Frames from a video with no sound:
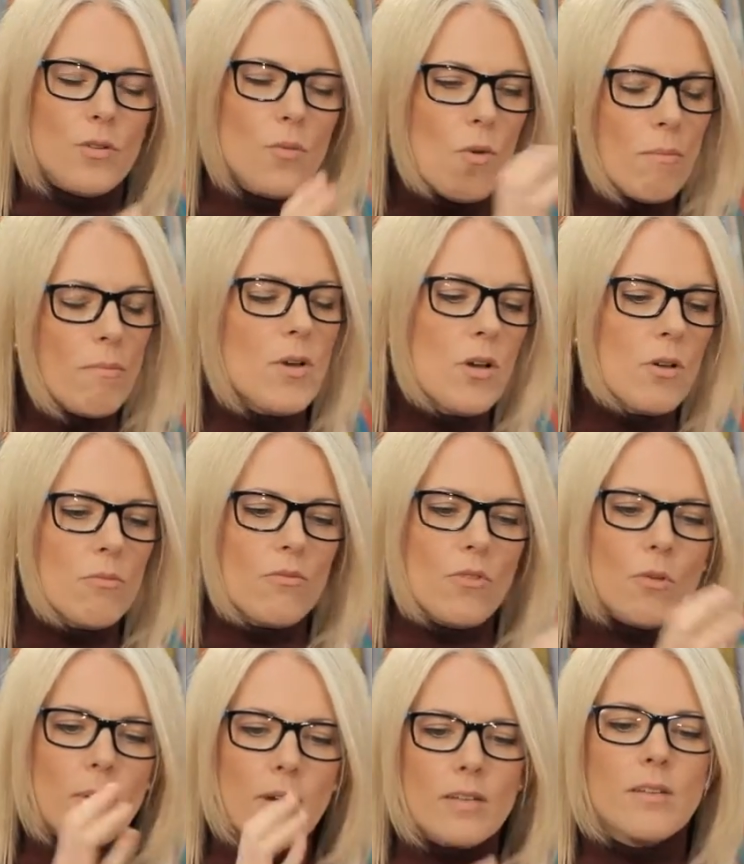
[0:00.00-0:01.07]
so one poem
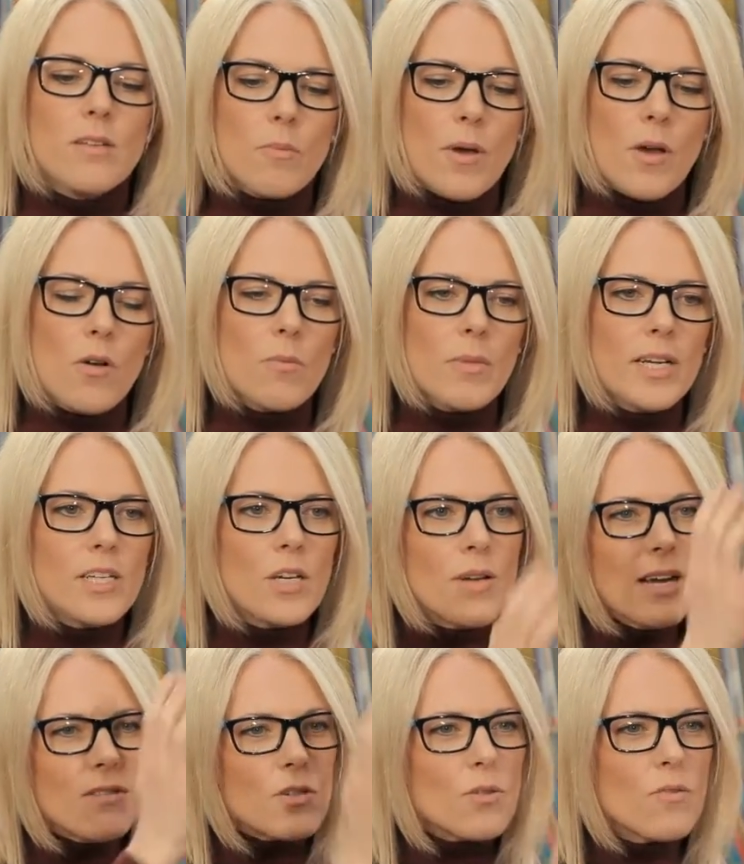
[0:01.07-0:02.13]
followed by another poem, and I don't
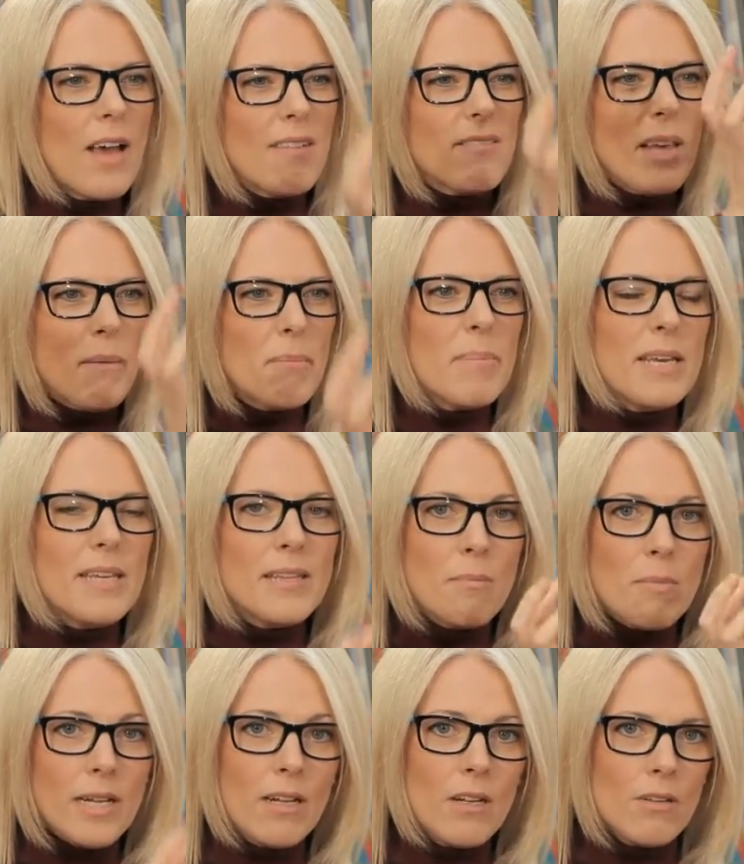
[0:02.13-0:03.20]
have to sort of have that bit in the
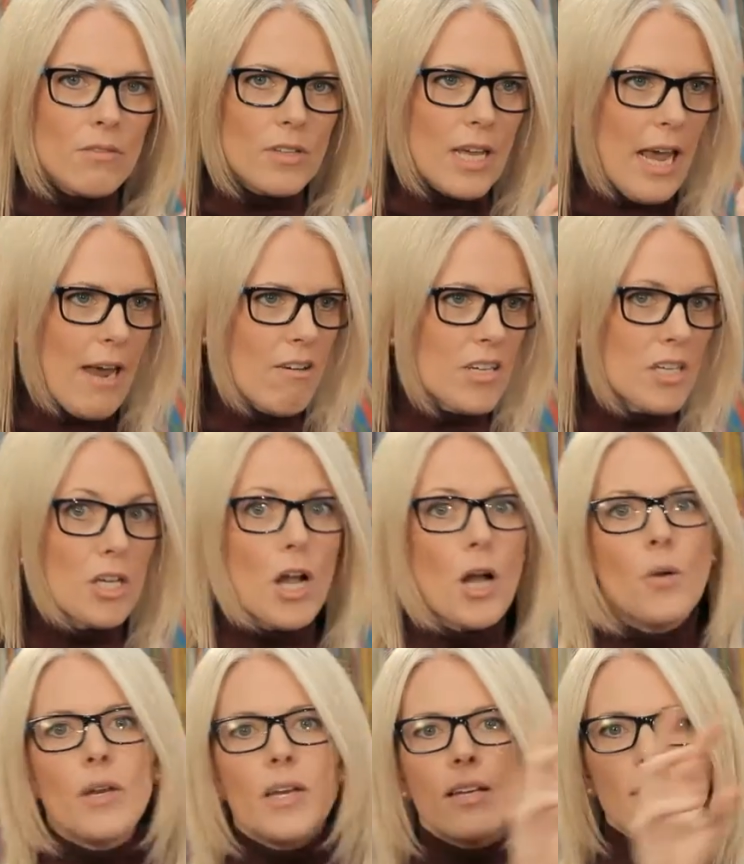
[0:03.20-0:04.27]
middle of the character
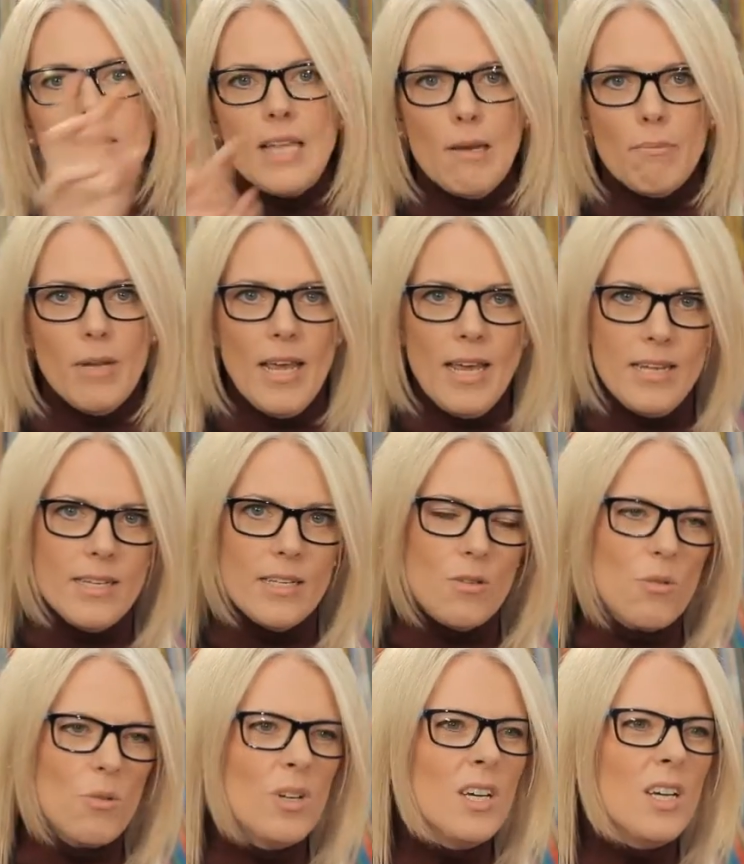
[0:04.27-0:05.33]
going to that place,
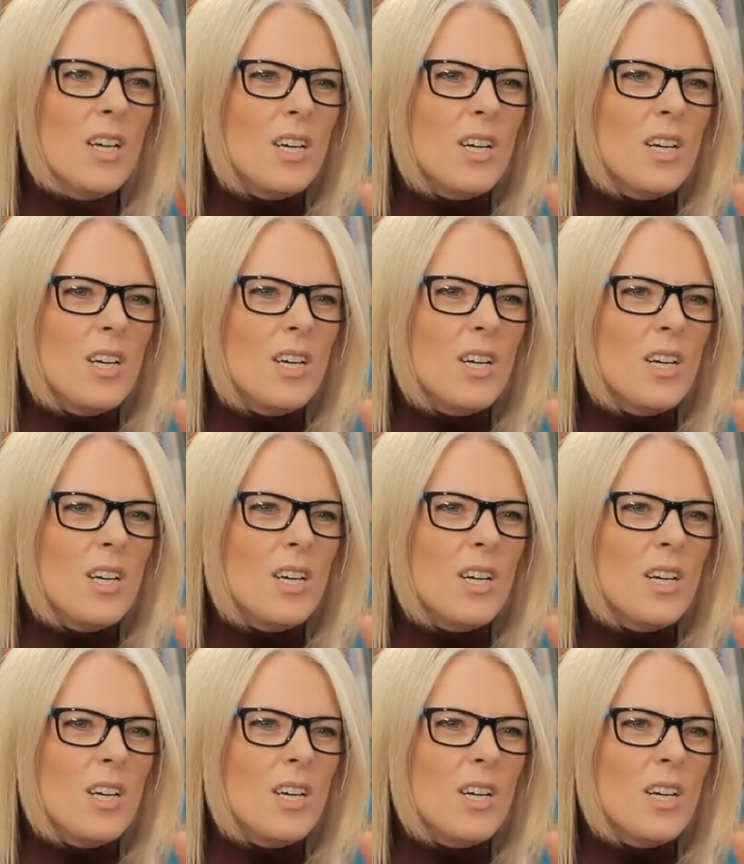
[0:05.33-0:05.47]
or